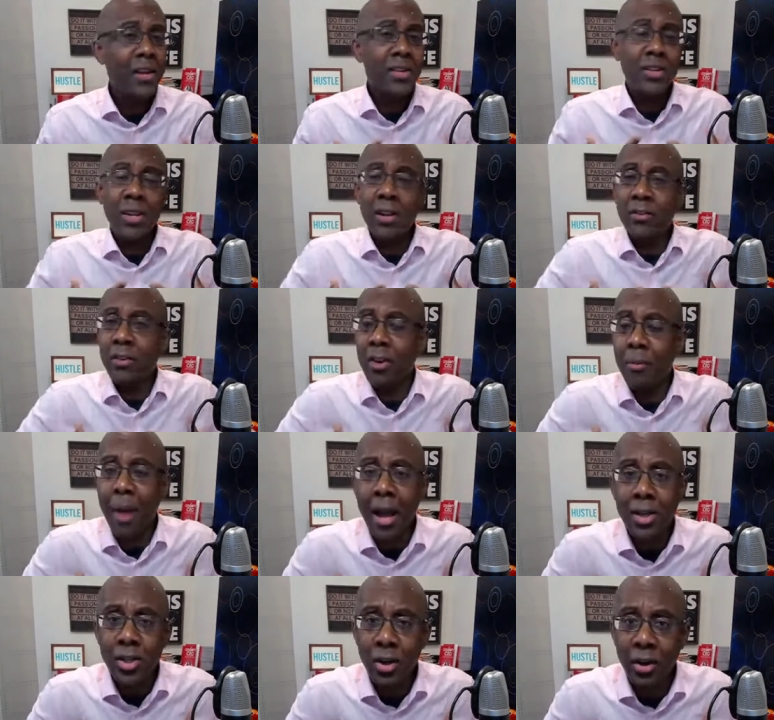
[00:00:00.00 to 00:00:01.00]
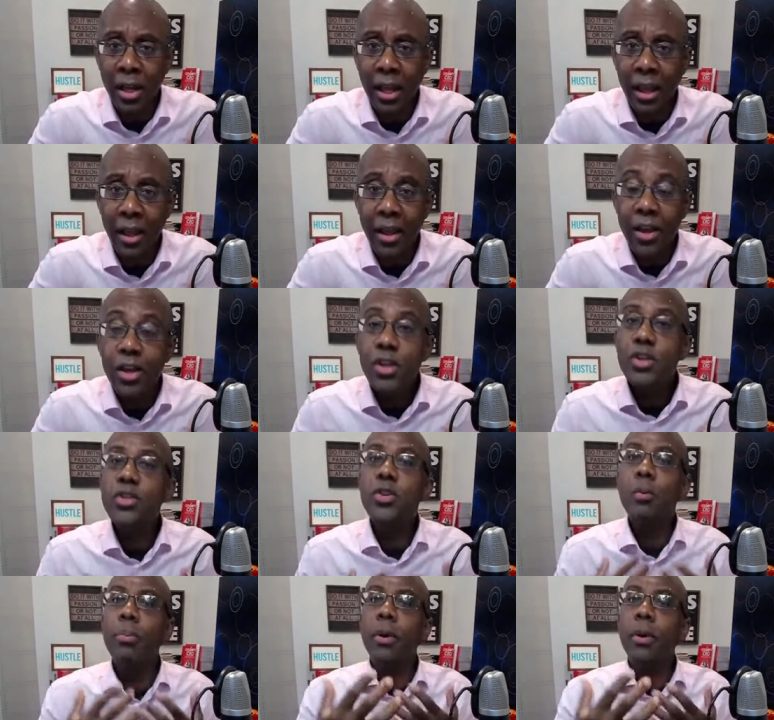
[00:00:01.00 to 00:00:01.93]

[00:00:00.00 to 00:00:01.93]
She doesn't know my journey. So,